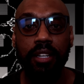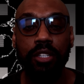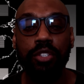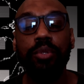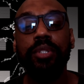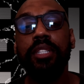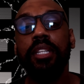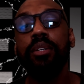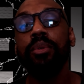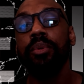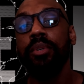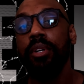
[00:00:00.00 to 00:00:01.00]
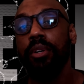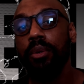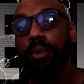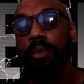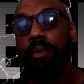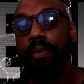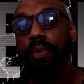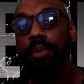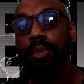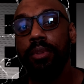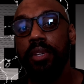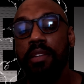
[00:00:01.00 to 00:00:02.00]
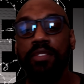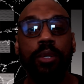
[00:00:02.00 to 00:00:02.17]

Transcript: You still know if